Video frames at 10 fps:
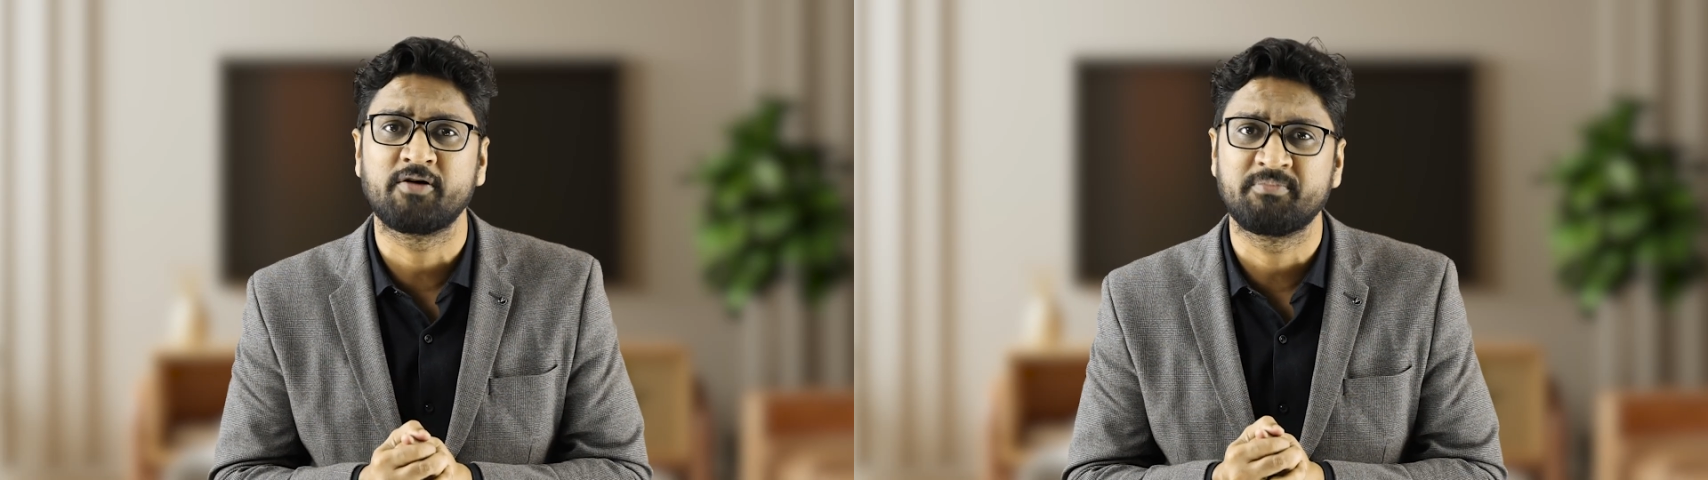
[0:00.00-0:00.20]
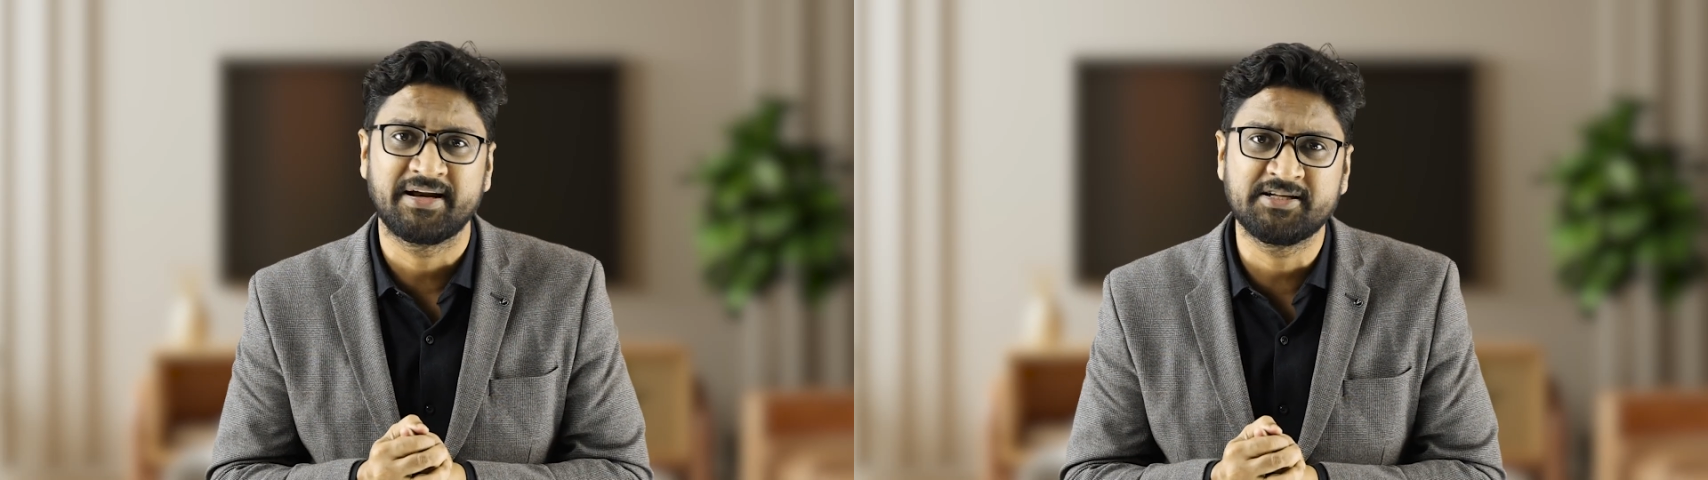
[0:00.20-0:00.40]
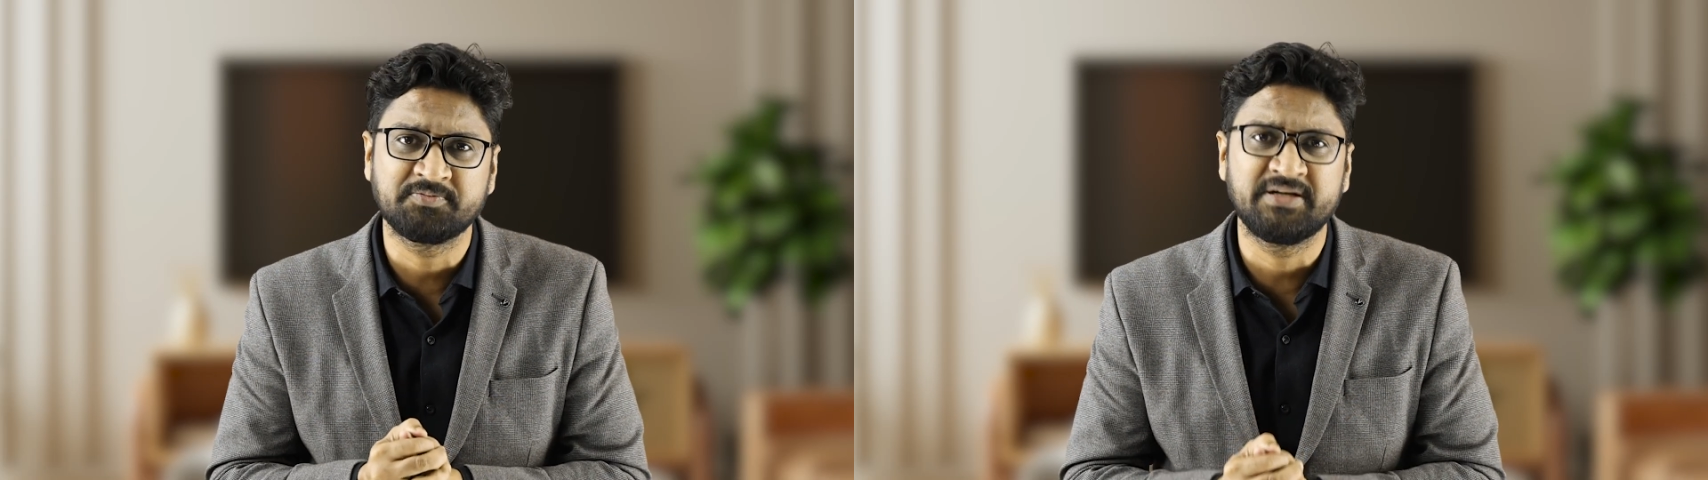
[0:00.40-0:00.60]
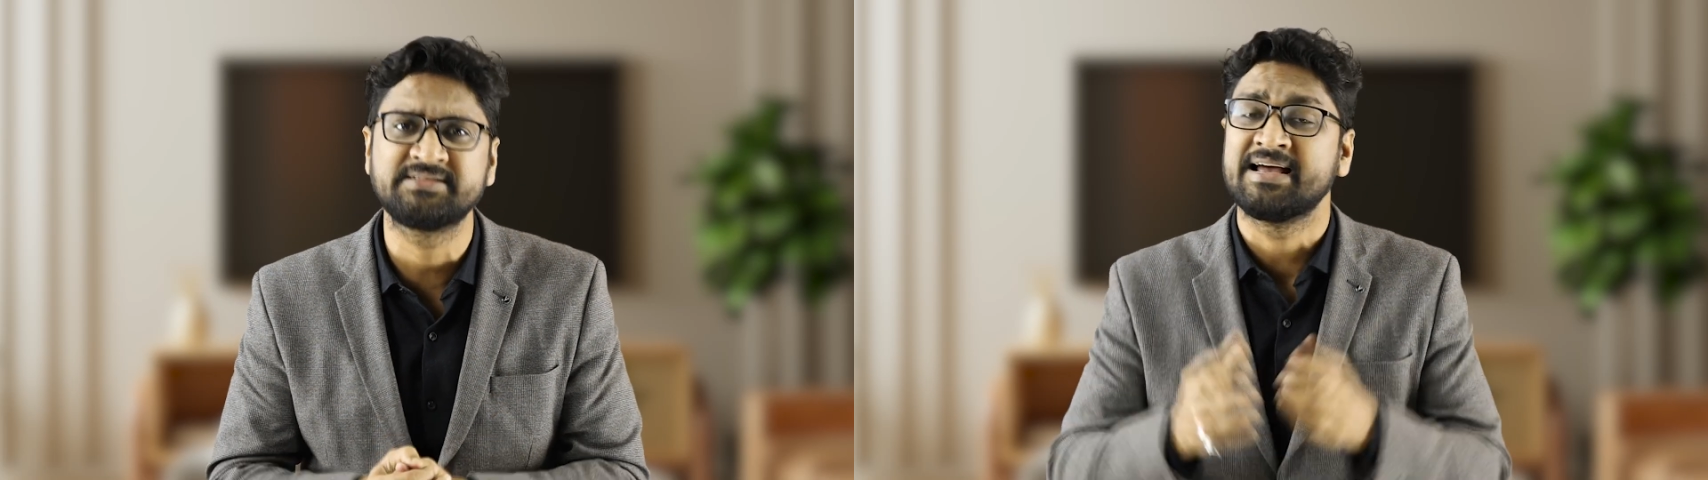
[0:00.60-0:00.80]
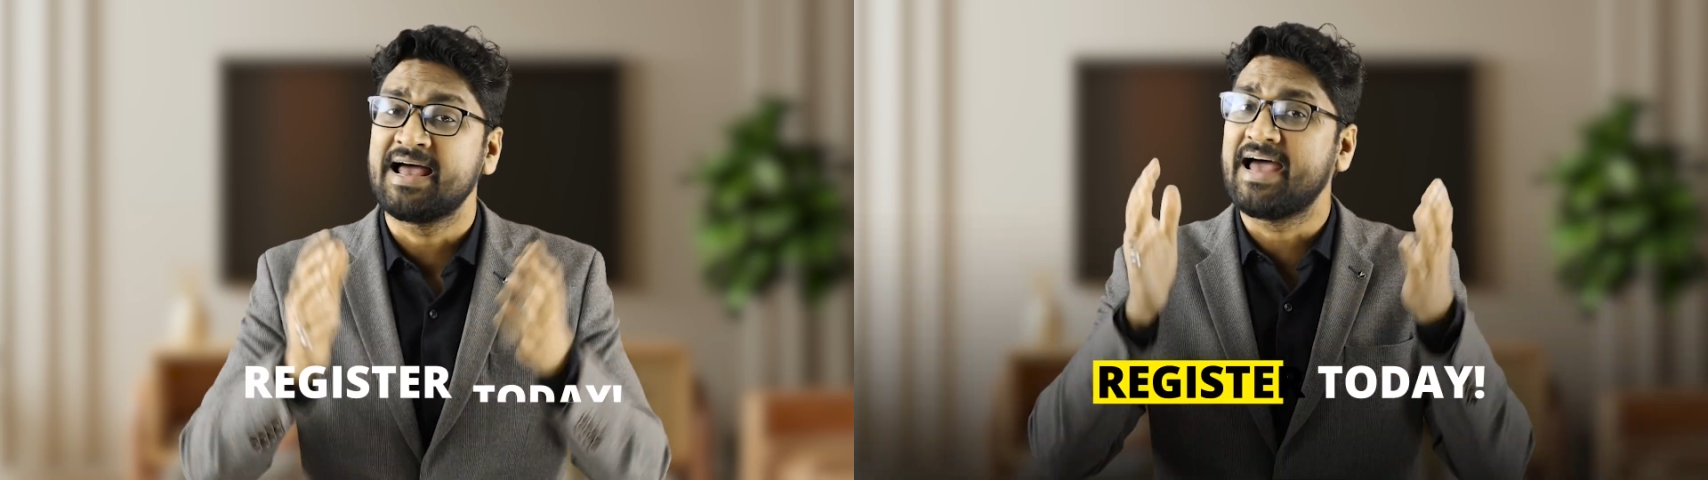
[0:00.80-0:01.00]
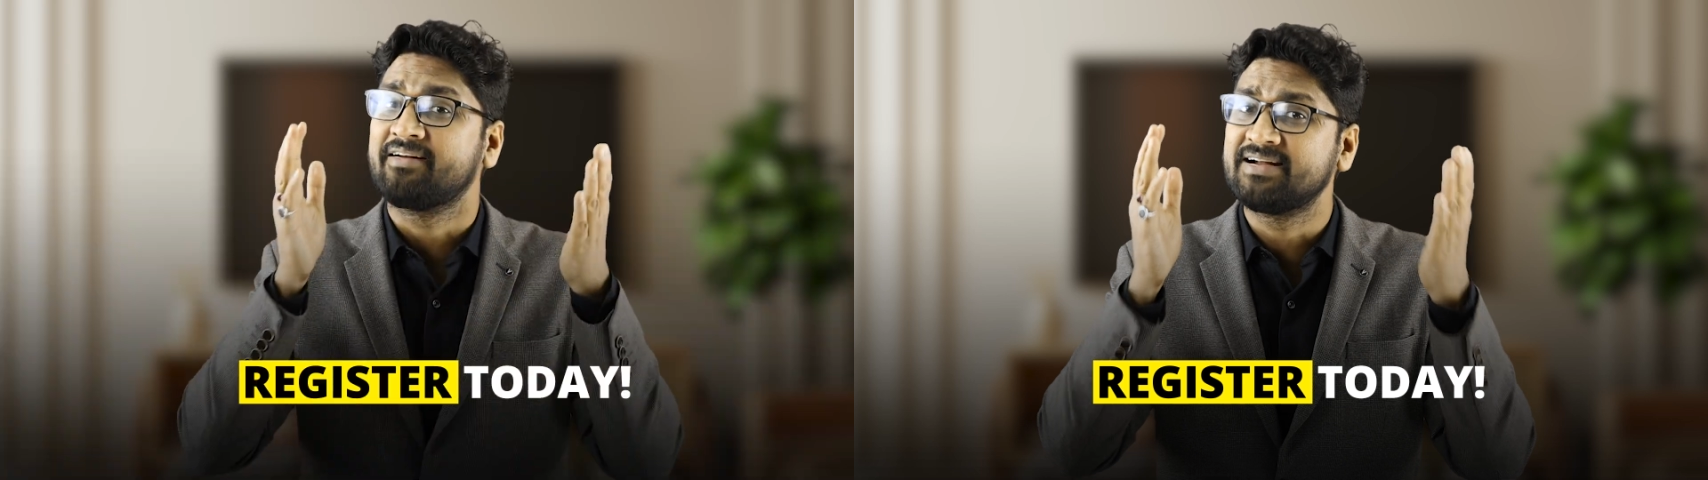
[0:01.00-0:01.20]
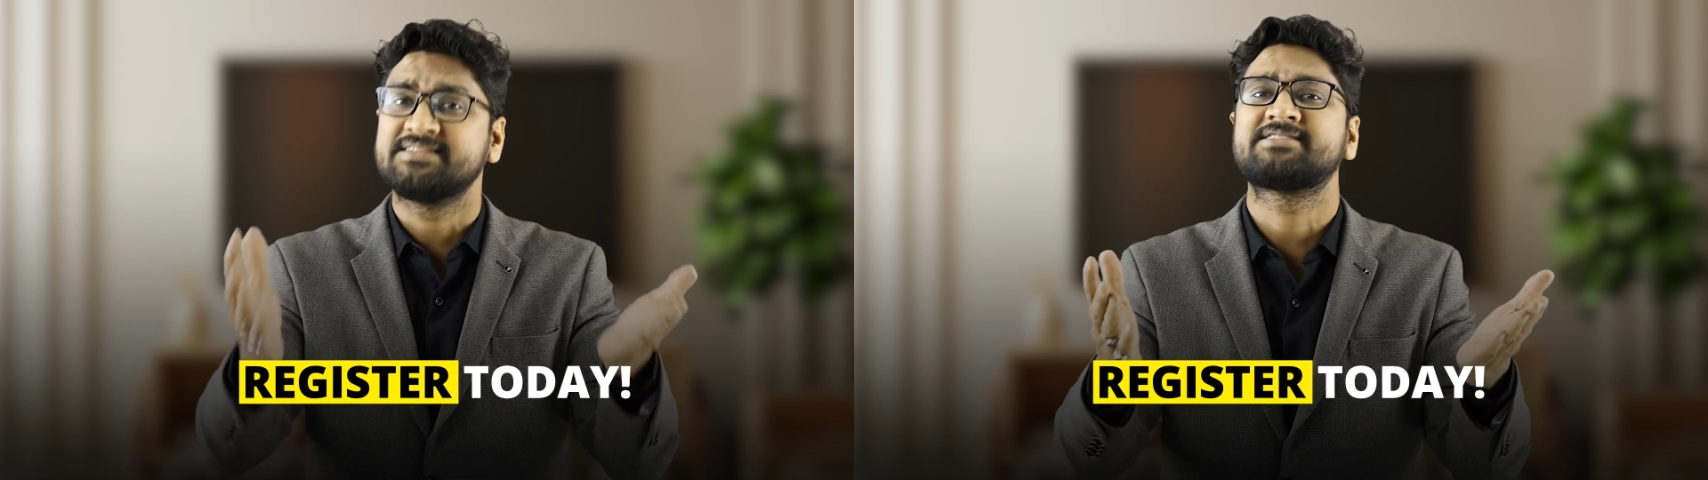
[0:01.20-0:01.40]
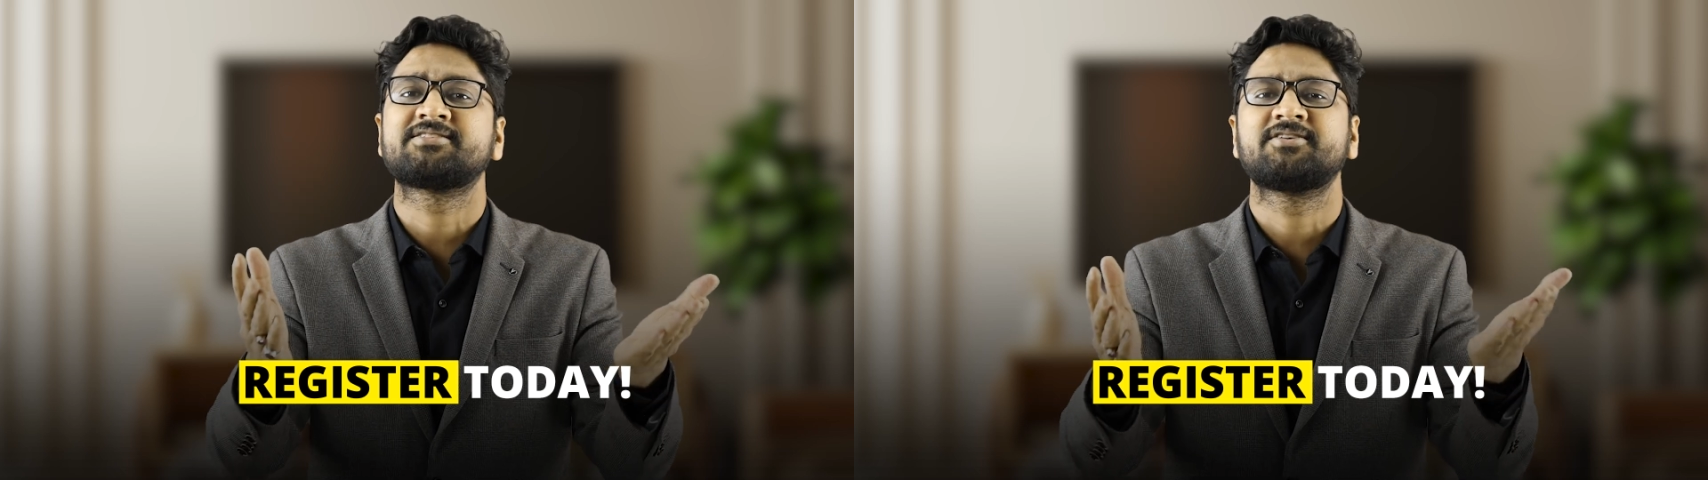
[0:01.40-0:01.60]
of Management and
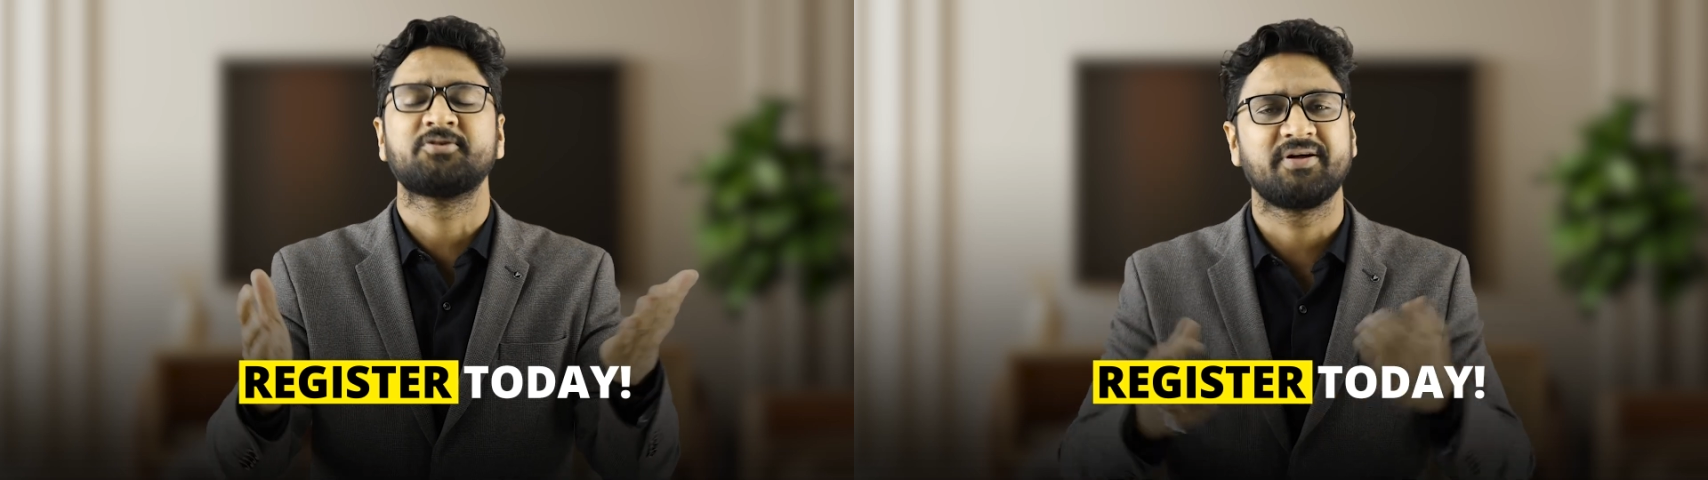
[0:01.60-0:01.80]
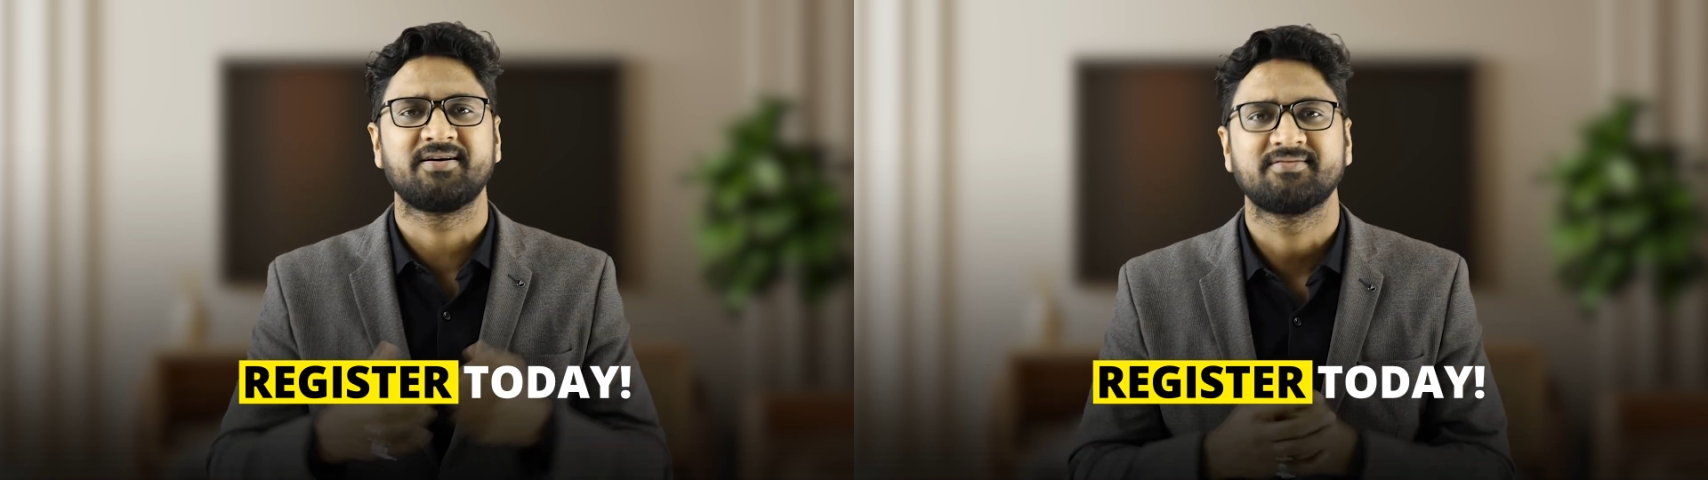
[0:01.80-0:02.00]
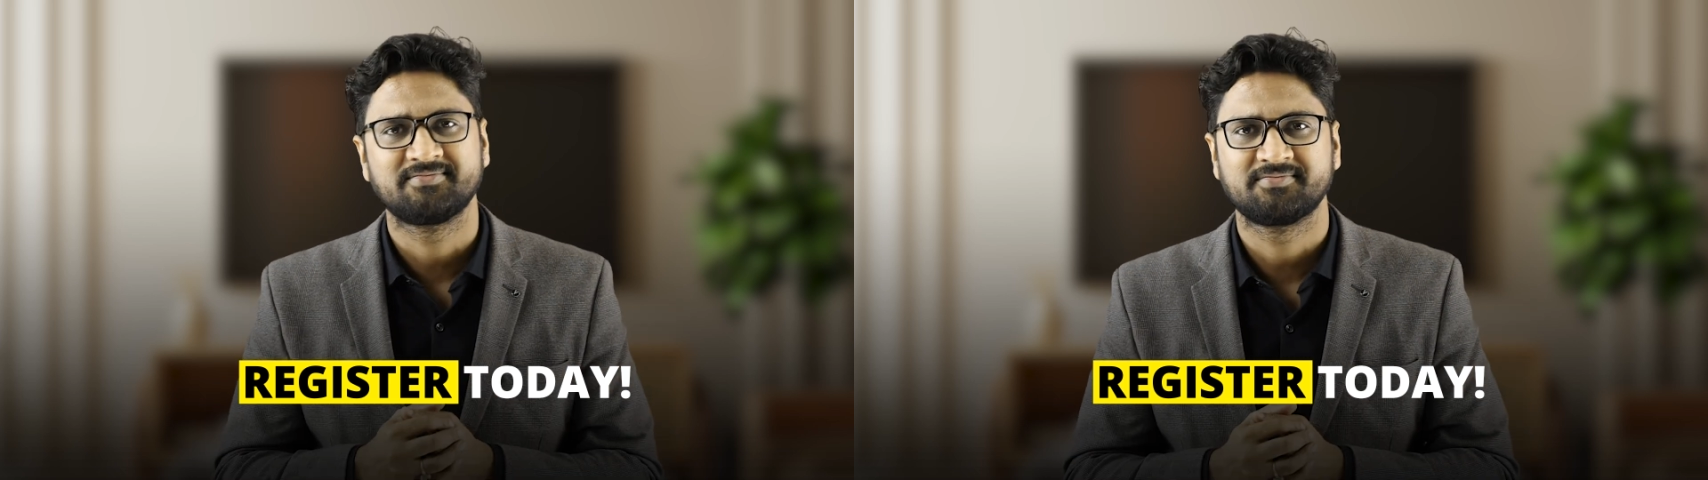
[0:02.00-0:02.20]
register today.